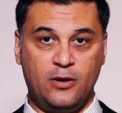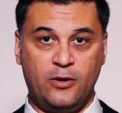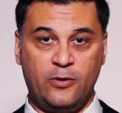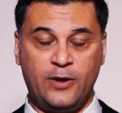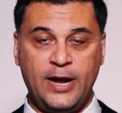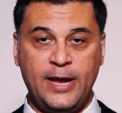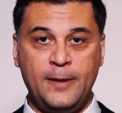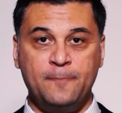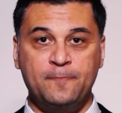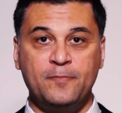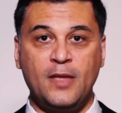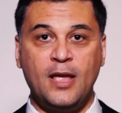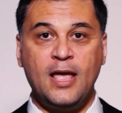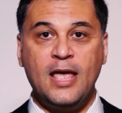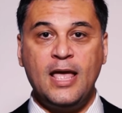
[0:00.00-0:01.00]
all right?
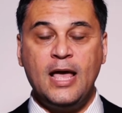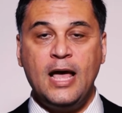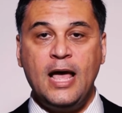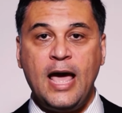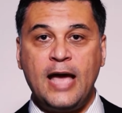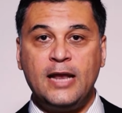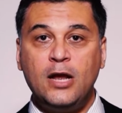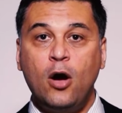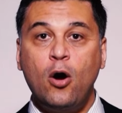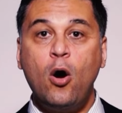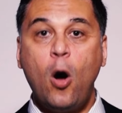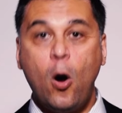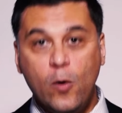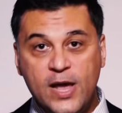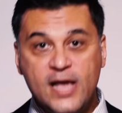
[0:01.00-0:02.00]
And
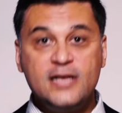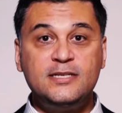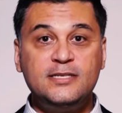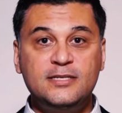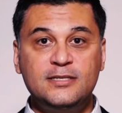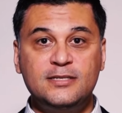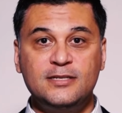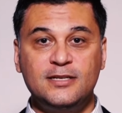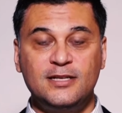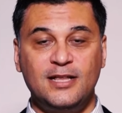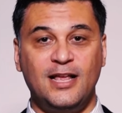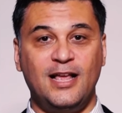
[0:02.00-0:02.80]
who is